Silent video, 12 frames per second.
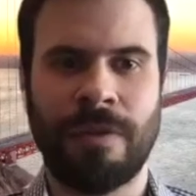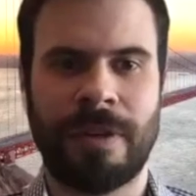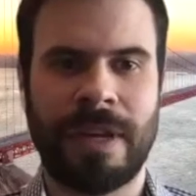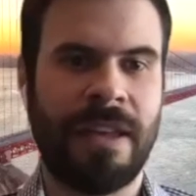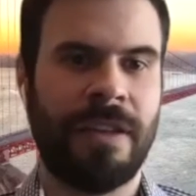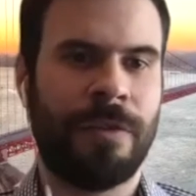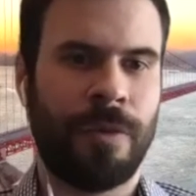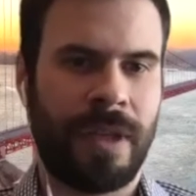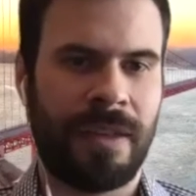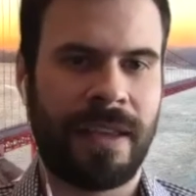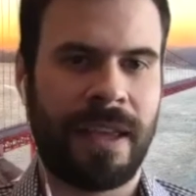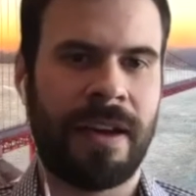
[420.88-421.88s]
user is who
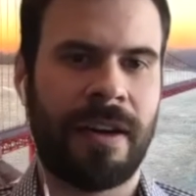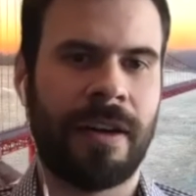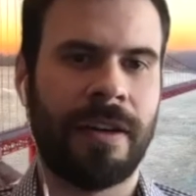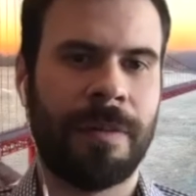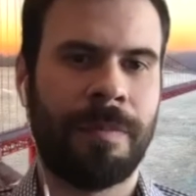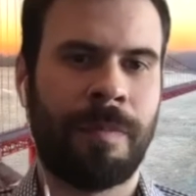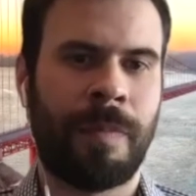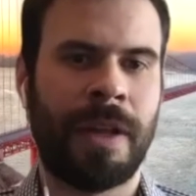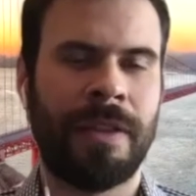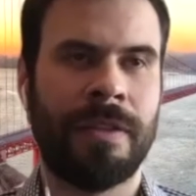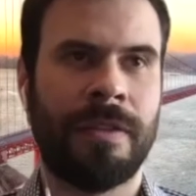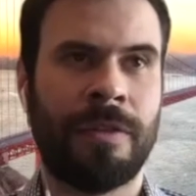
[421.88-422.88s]
they say they are,
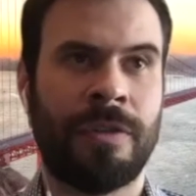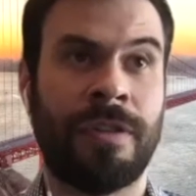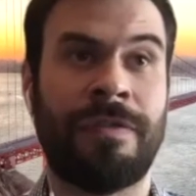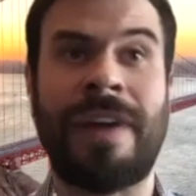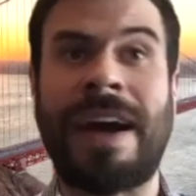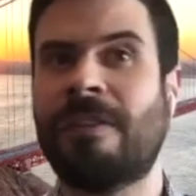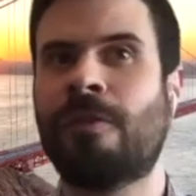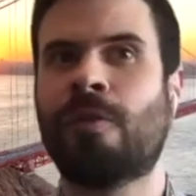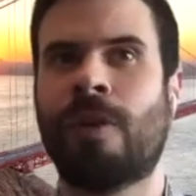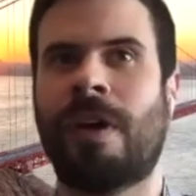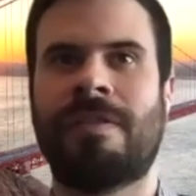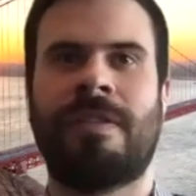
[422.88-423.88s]
but device
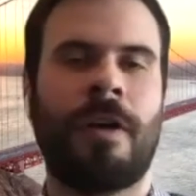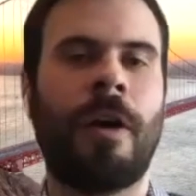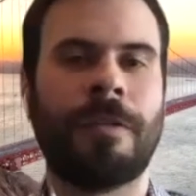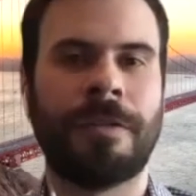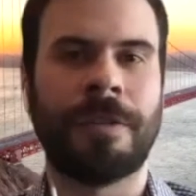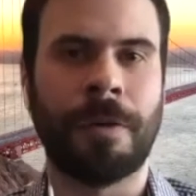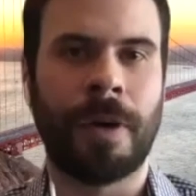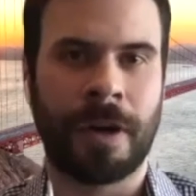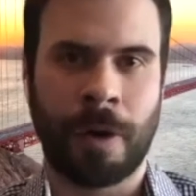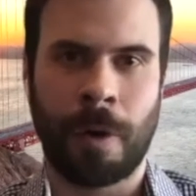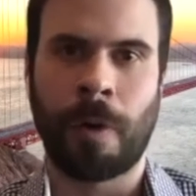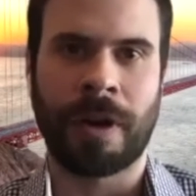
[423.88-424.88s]
trust is also a
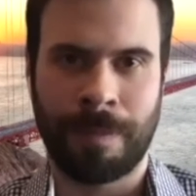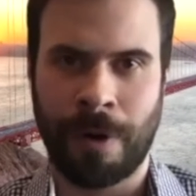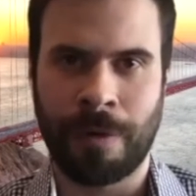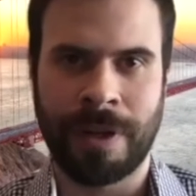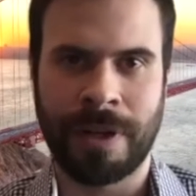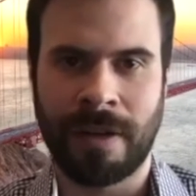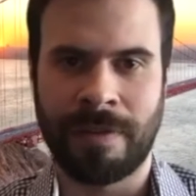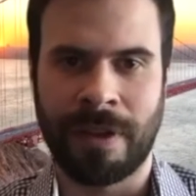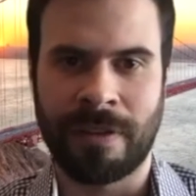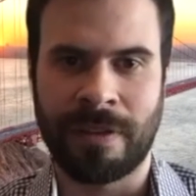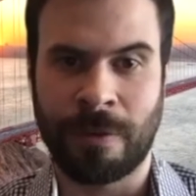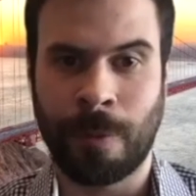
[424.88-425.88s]
core component of
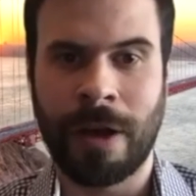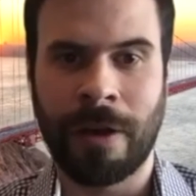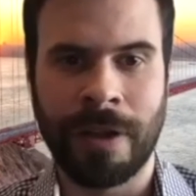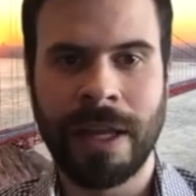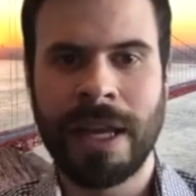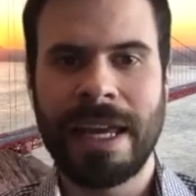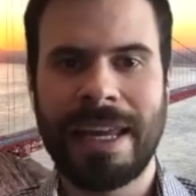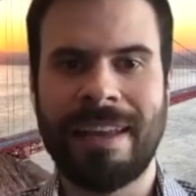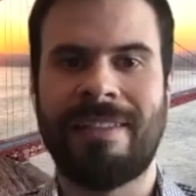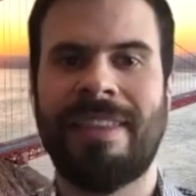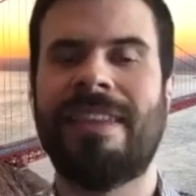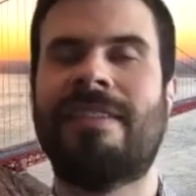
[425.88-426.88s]
this as well.
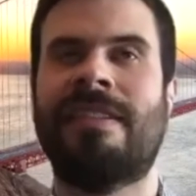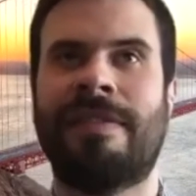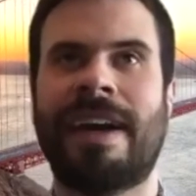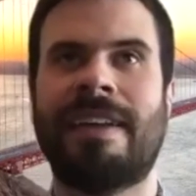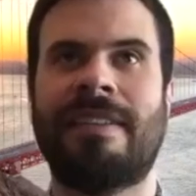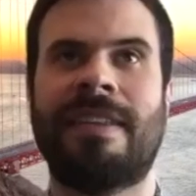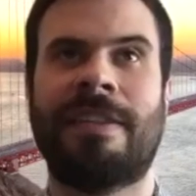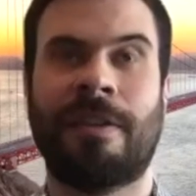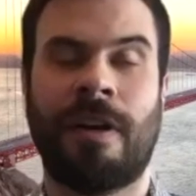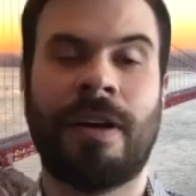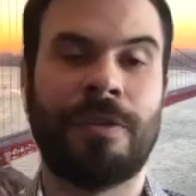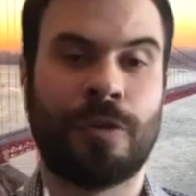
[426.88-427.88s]
Is this device that
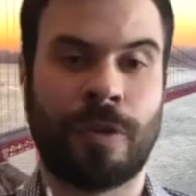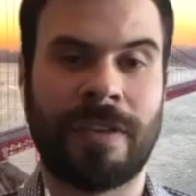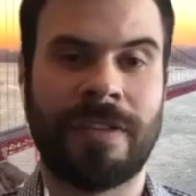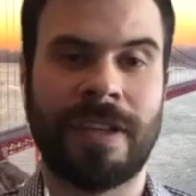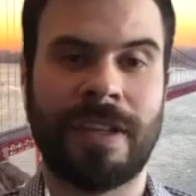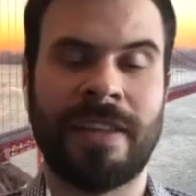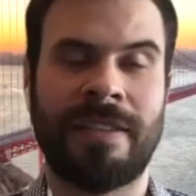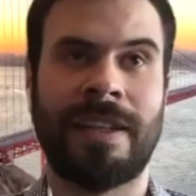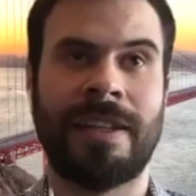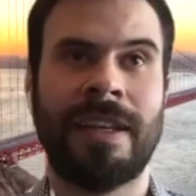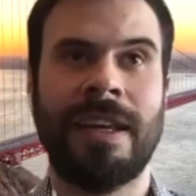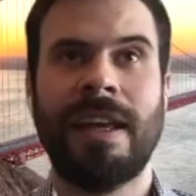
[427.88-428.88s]
they're on trusted? Is
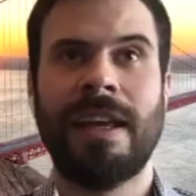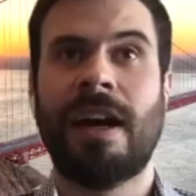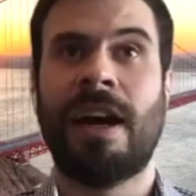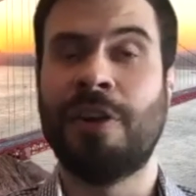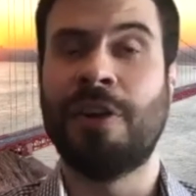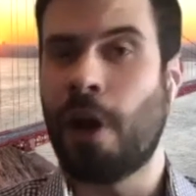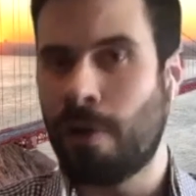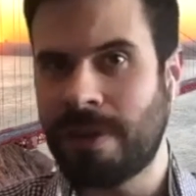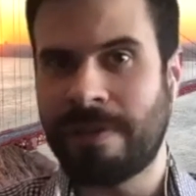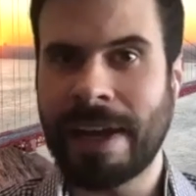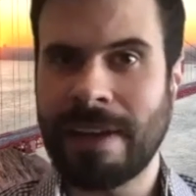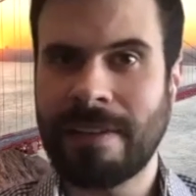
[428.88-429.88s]
it a known
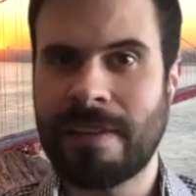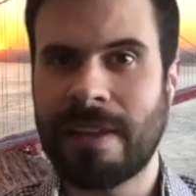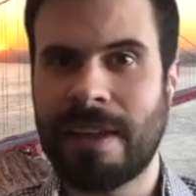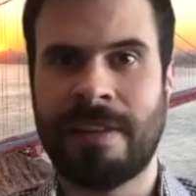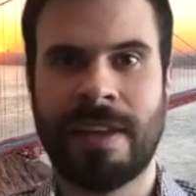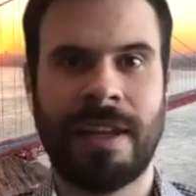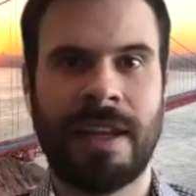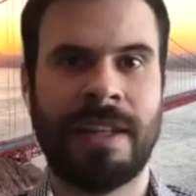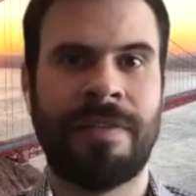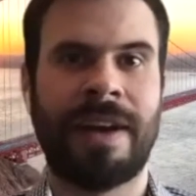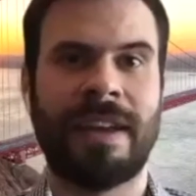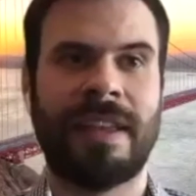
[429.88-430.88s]
device? Is it a
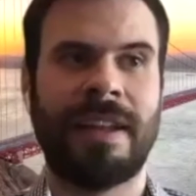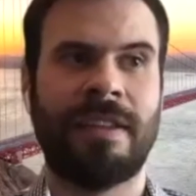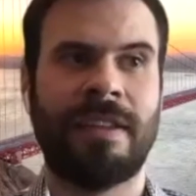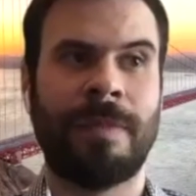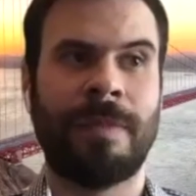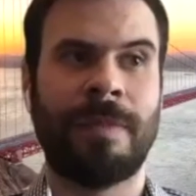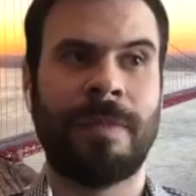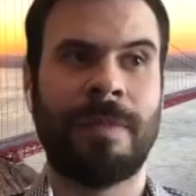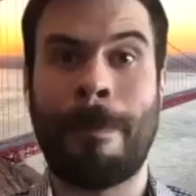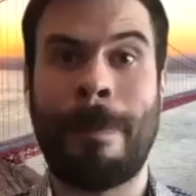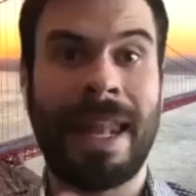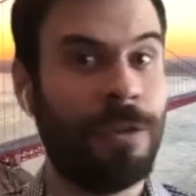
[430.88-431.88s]
device that is maybe
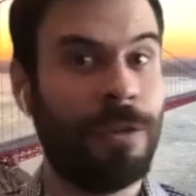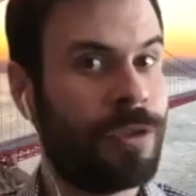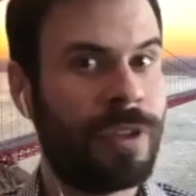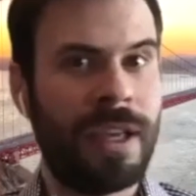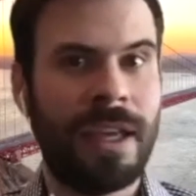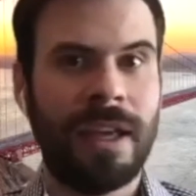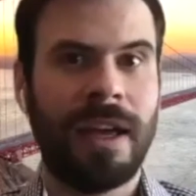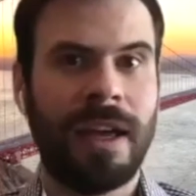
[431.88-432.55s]
managed